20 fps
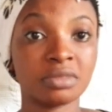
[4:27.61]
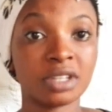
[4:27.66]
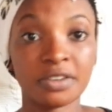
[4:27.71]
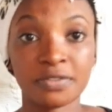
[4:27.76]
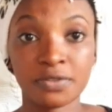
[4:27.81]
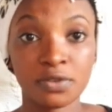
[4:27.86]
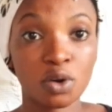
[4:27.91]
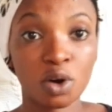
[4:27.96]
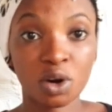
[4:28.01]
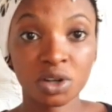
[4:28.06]

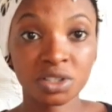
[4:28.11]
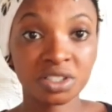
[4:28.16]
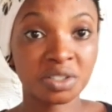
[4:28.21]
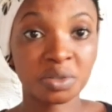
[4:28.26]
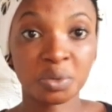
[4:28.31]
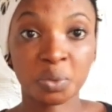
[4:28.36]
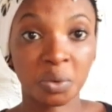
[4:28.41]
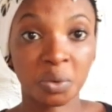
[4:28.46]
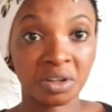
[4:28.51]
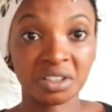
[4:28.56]
If God
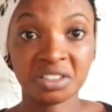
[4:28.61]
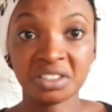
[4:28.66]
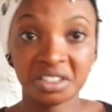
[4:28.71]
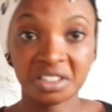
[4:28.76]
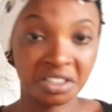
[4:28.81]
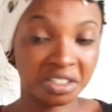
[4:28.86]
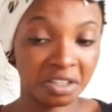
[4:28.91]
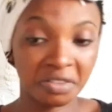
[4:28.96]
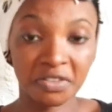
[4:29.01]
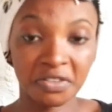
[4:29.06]

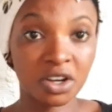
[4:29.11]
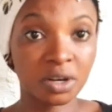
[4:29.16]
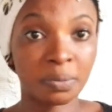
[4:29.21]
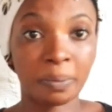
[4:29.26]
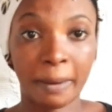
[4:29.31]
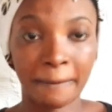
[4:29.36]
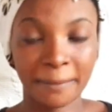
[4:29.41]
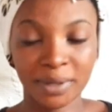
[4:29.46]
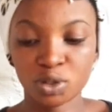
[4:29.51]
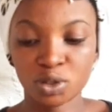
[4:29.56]
wants, if God
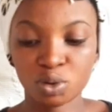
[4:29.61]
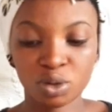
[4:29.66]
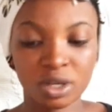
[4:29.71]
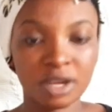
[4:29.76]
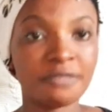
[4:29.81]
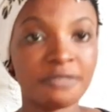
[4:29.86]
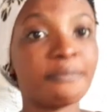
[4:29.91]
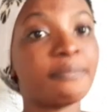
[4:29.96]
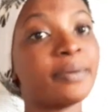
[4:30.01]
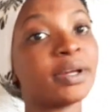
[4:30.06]
permits, you
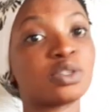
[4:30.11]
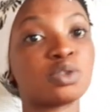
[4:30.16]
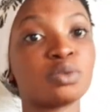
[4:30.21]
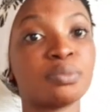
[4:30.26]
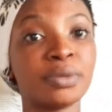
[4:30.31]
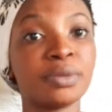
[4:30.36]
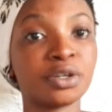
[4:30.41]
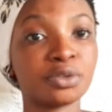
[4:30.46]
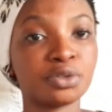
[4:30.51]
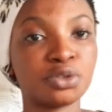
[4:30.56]
give birth to
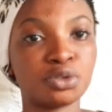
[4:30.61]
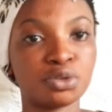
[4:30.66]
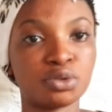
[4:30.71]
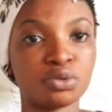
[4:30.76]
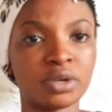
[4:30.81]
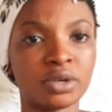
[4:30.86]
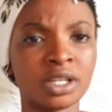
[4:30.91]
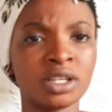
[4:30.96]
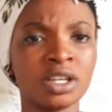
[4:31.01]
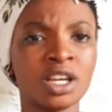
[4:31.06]
male
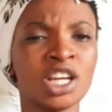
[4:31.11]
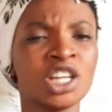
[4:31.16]
children.